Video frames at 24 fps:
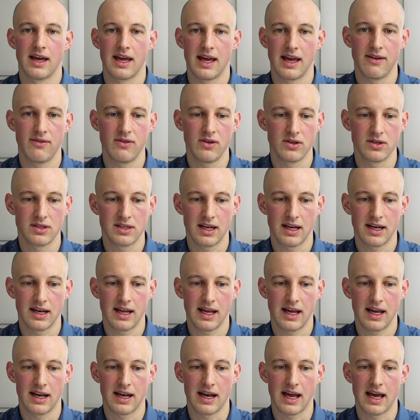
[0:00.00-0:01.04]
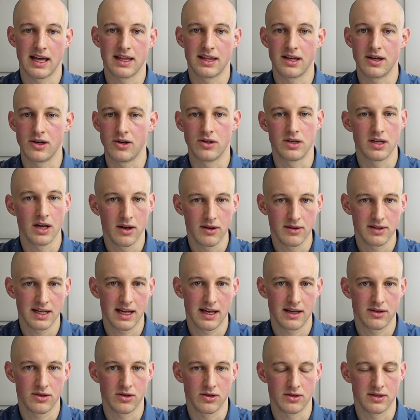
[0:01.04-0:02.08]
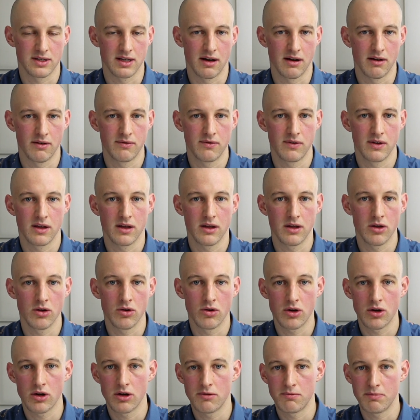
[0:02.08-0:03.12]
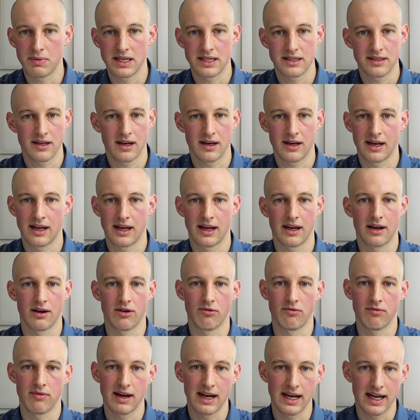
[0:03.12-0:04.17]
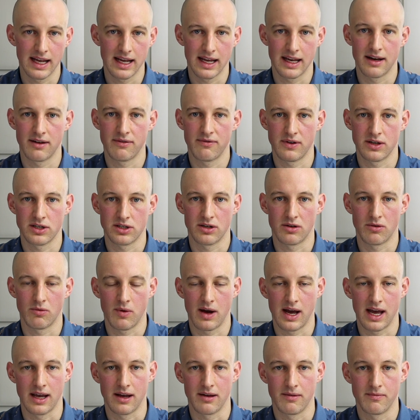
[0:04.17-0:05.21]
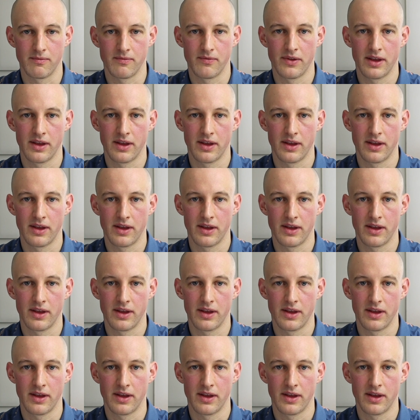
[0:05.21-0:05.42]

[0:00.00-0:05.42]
If you study it and then you don't test yourself, you could be studying in a really inefficient way.